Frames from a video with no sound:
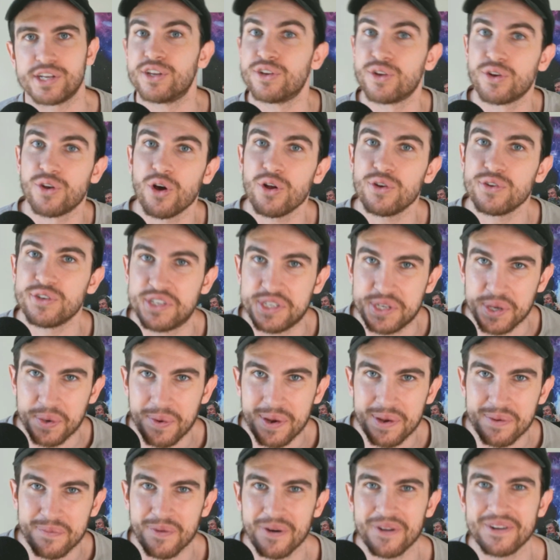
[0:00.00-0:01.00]
You're not
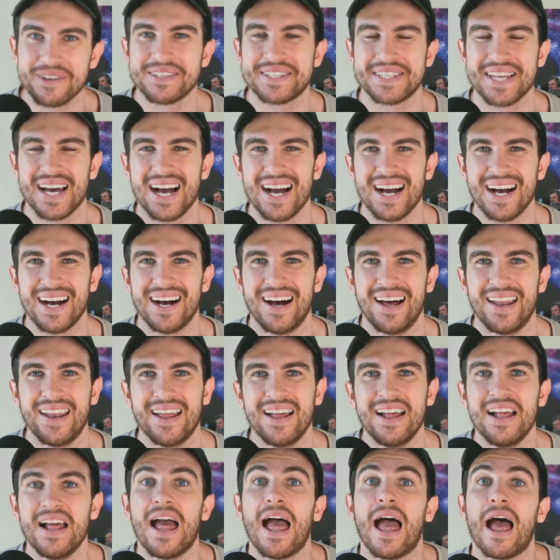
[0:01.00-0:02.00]
doing what is hard.
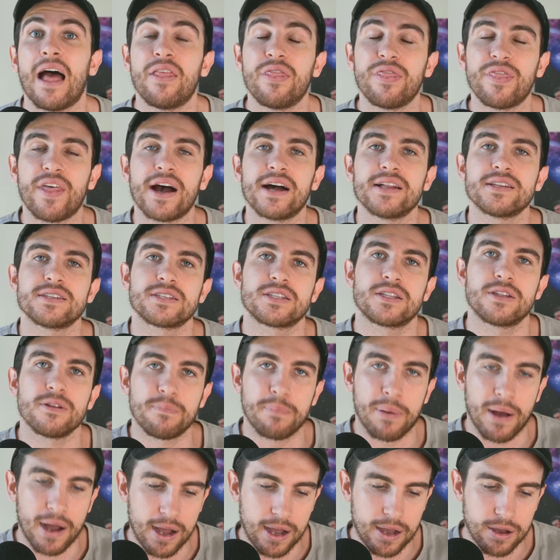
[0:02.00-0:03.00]
And that's the
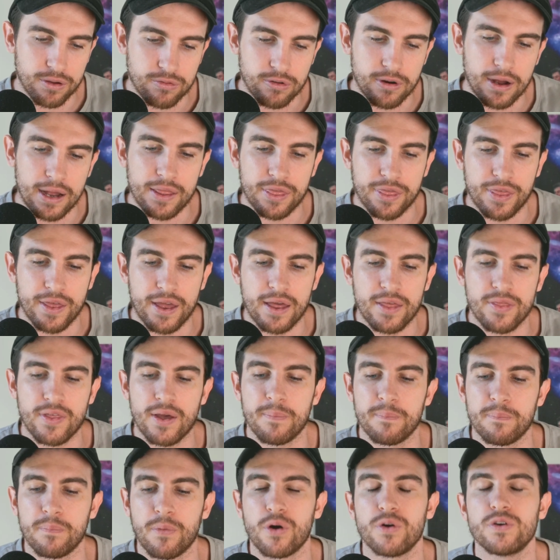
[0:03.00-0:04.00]
part right there
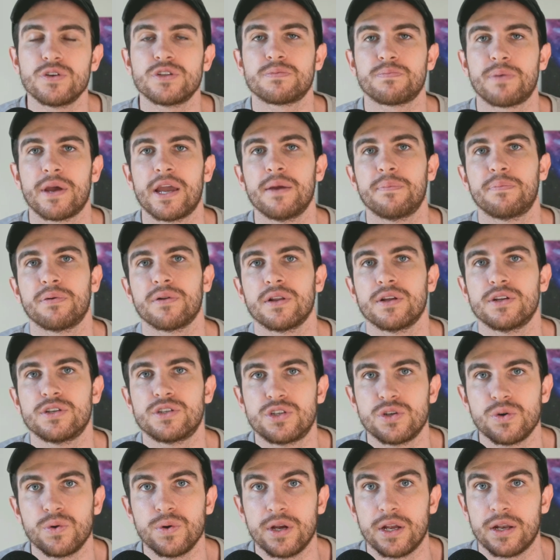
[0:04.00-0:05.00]
that most people are
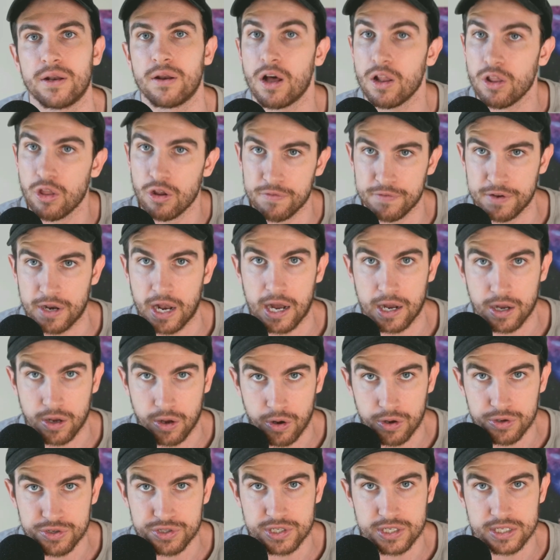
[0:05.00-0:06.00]
doing, a lot of it
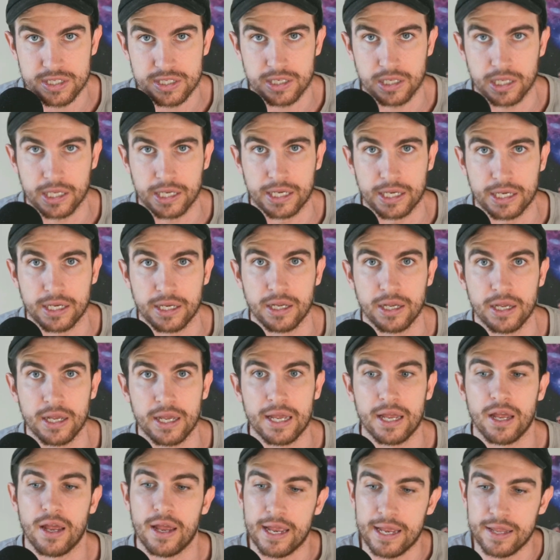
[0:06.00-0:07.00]
unconsciously,
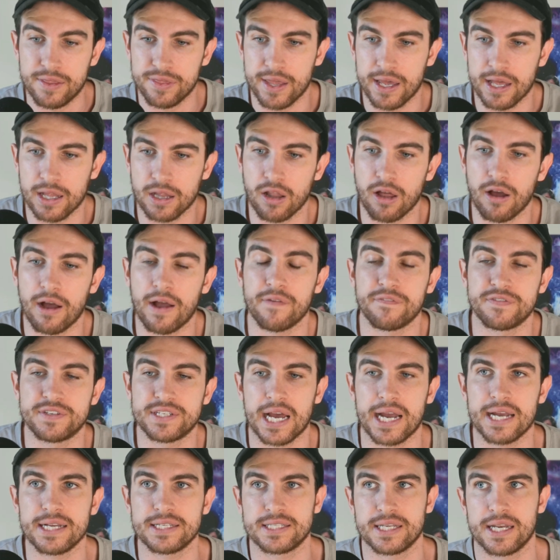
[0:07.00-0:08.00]
in their life
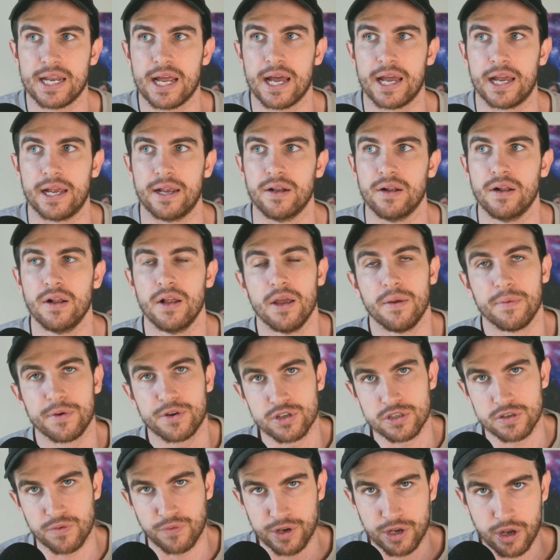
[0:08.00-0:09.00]
day to day.
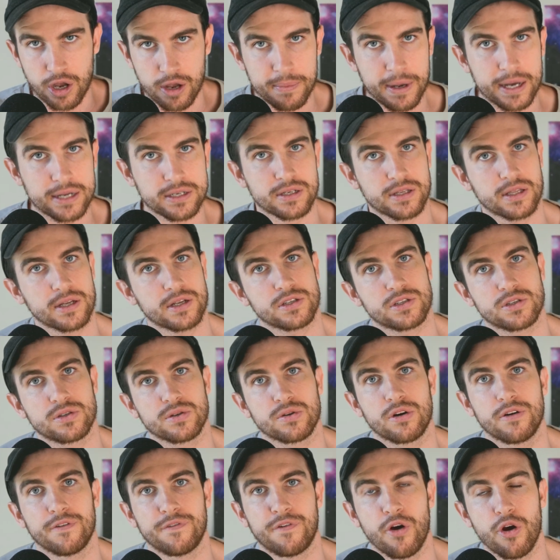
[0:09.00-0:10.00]
Because if we go back to that
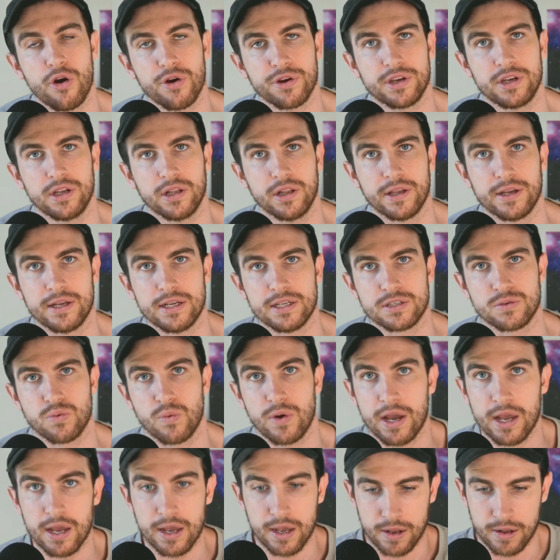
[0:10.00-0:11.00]
story of Hercules,
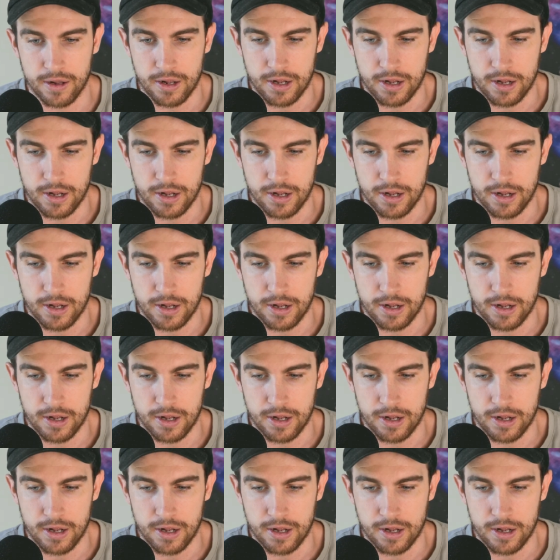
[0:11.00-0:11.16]
where